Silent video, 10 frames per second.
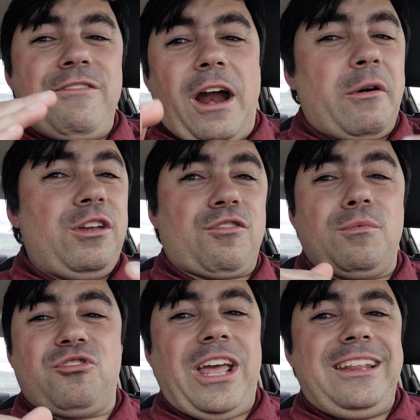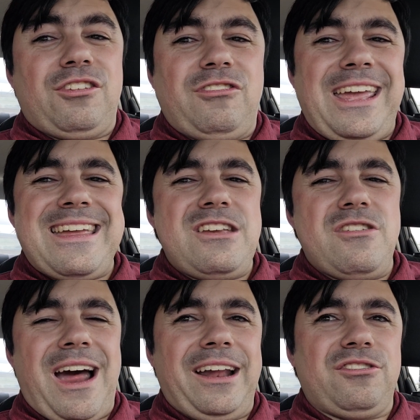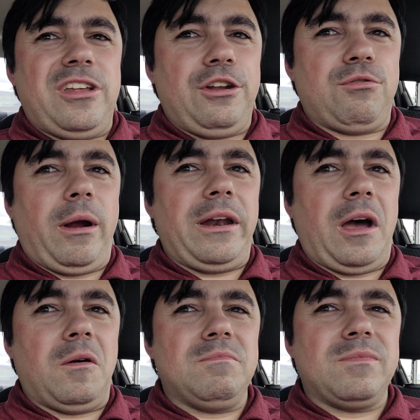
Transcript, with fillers: varies from state to state in the United States right now.